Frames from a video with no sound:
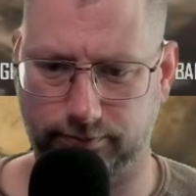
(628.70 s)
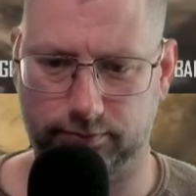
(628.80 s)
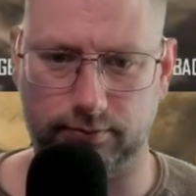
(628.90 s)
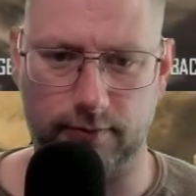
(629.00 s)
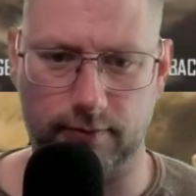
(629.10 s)

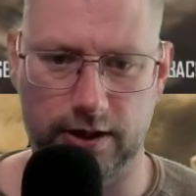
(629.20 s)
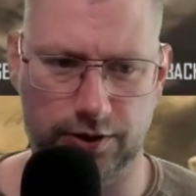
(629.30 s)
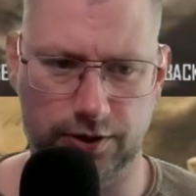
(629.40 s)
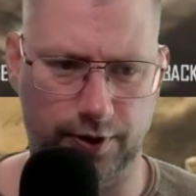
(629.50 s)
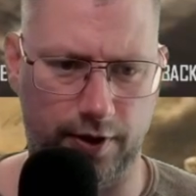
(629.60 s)
Just for the
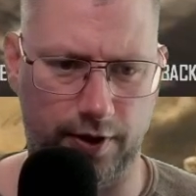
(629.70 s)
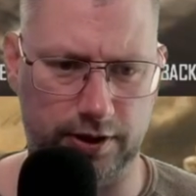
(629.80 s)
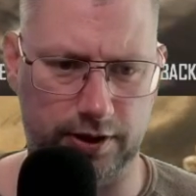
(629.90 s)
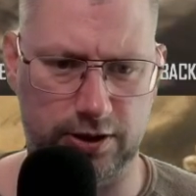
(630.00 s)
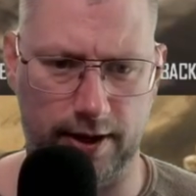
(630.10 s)
funsies.
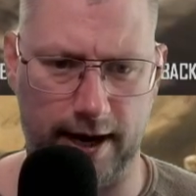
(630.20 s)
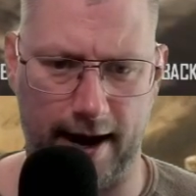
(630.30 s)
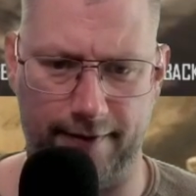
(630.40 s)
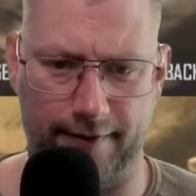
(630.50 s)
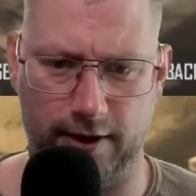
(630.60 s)
So that I've
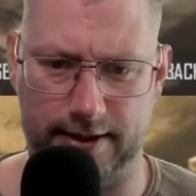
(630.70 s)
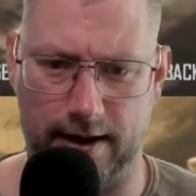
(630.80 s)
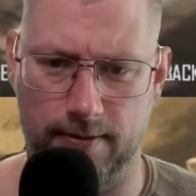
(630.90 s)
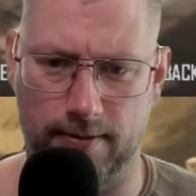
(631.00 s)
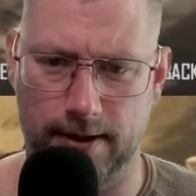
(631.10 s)
got now
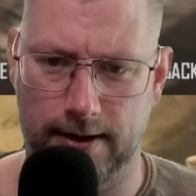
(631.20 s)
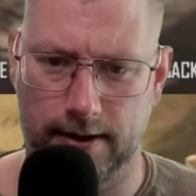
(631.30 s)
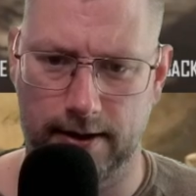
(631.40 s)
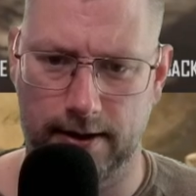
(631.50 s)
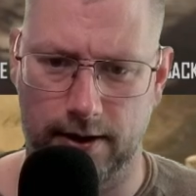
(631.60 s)

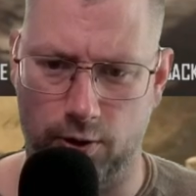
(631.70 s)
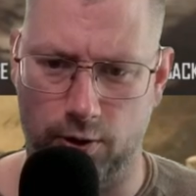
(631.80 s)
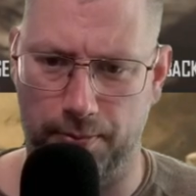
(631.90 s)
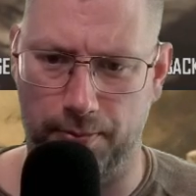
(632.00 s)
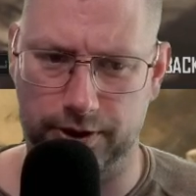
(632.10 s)
a
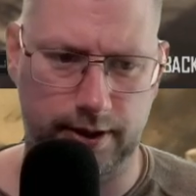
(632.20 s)
combust.